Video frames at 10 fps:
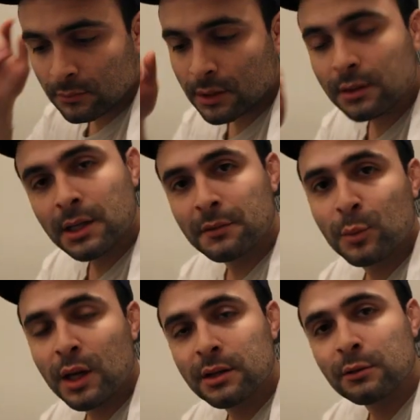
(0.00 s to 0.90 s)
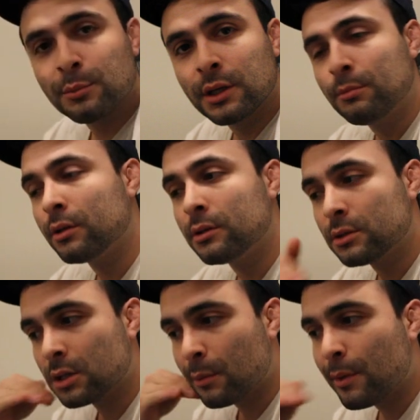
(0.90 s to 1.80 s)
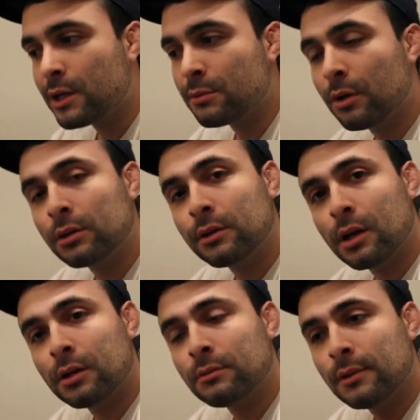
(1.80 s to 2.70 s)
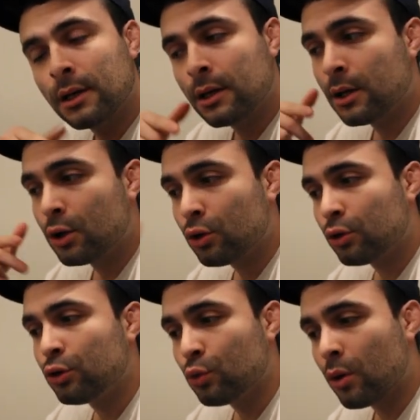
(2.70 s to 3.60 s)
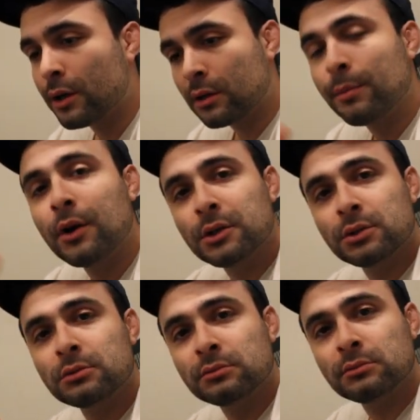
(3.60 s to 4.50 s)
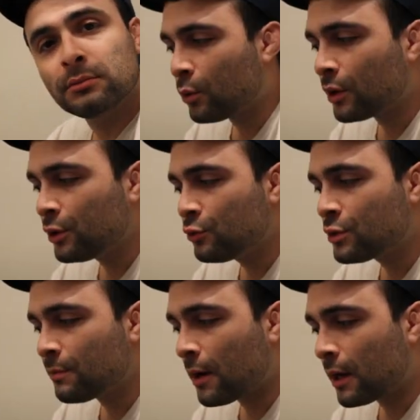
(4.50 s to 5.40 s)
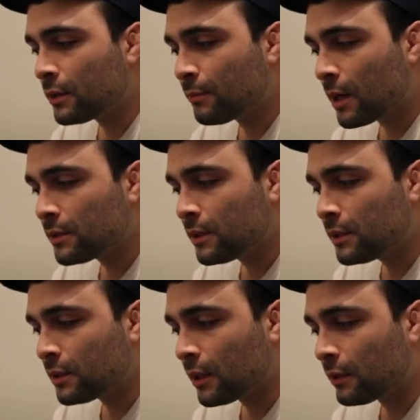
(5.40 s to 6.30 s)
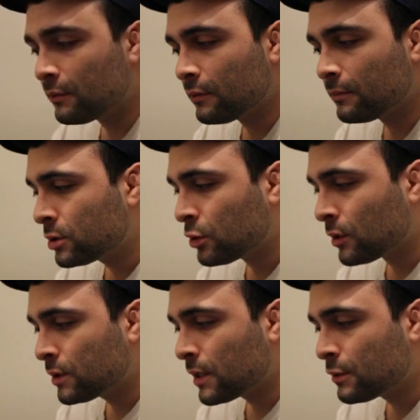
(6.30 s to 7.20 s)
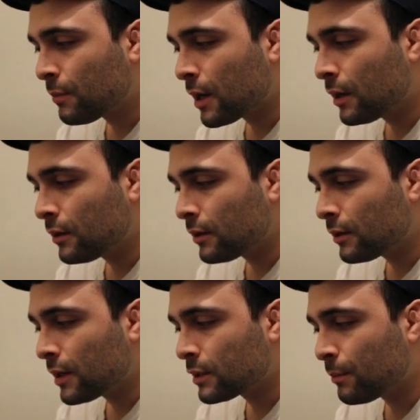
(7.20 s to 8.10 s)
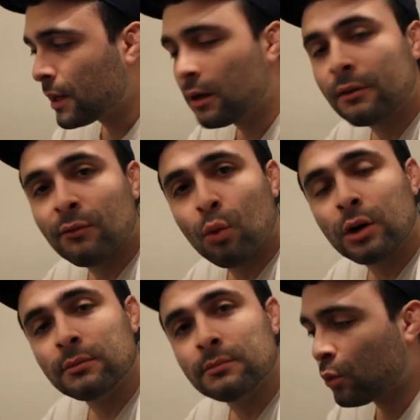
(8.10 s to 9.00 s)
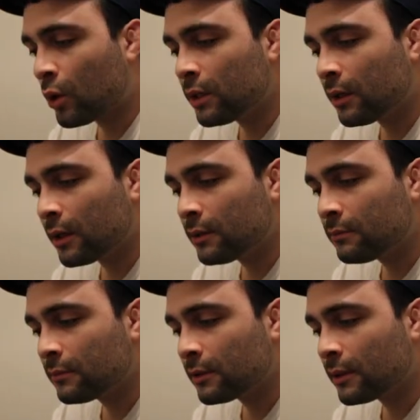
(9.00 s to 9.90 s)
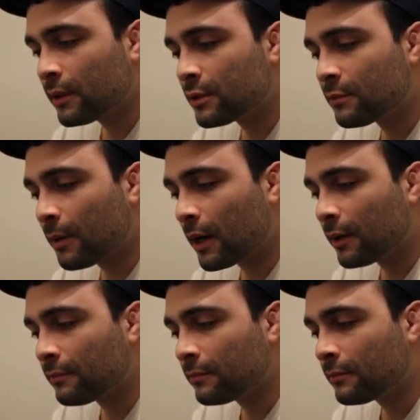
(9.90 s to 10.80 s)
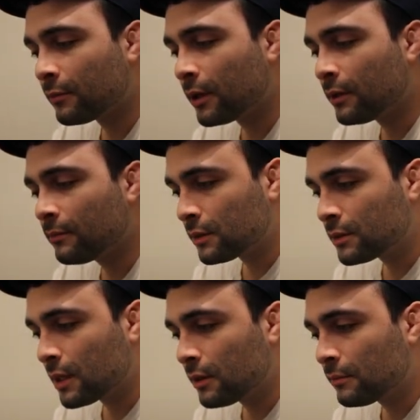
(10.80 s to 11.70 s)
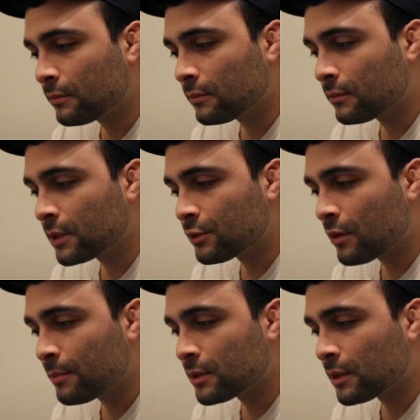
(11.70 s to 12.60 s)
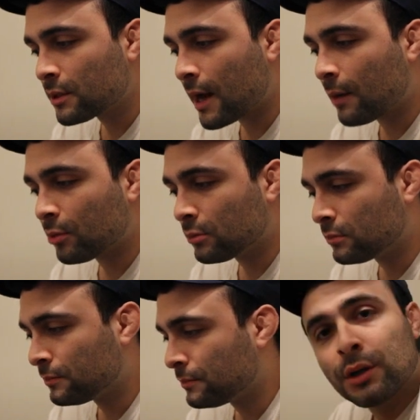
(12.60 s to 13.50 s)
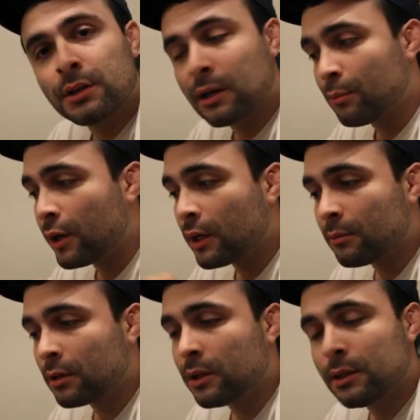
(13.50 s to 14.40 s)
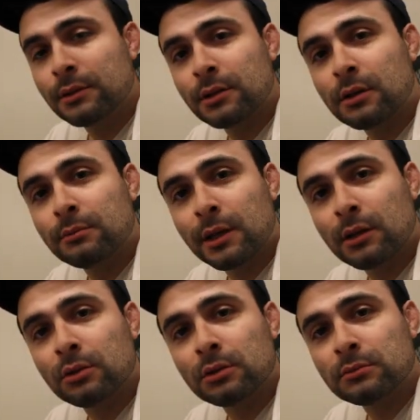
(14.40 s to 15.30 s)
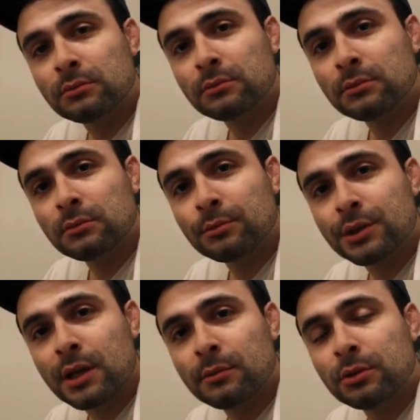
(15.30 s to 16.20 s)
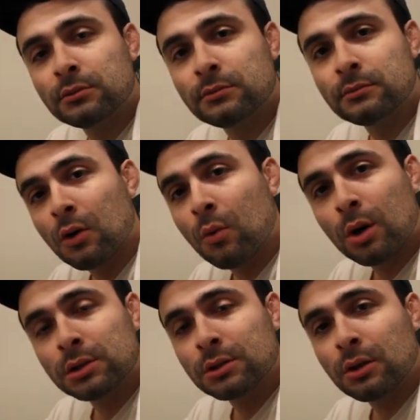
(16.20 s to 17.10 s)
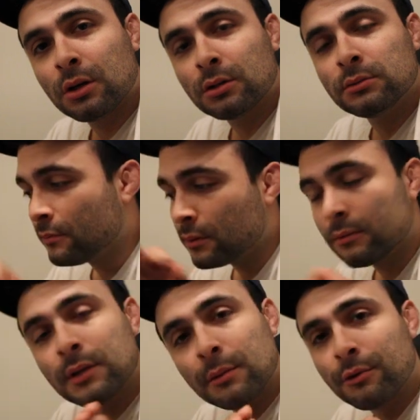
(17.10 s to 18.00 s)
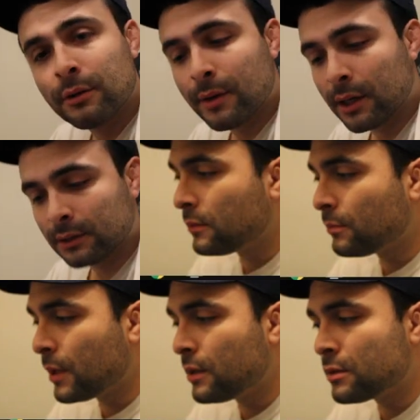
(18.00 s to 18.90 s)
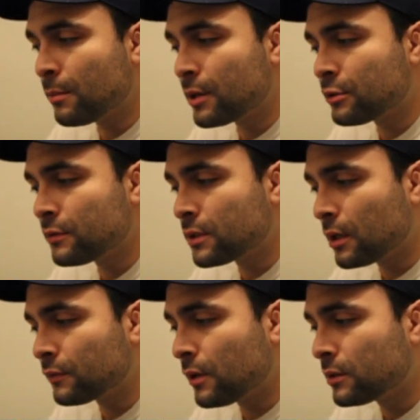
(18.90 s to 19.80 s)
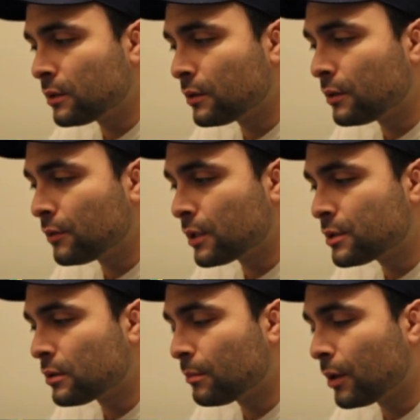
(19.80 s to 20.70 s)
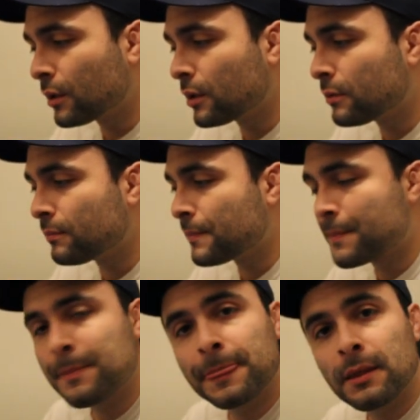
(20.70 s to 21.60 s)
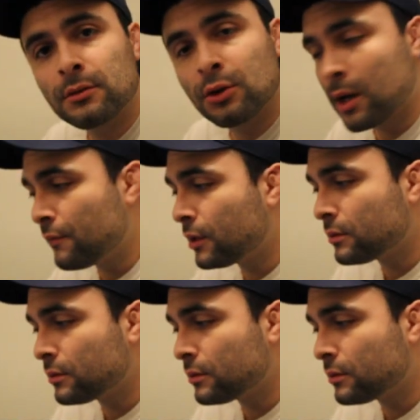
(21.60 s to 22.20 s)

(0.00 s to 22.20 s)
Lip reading: It doesn't have to be S&P, but it's a benchmark that you want to compare it to. We're going to use SPY. SPY is an ETF. So let's say SPY has a beta of 1. The white line is SPY, right? Let's say this represents Apple. We're going to take a break. I'm going to clean this up, make it look presentable, go walk the dog. I'll be right back. Beta is a measure of stock's volatility in relation to the market. So I have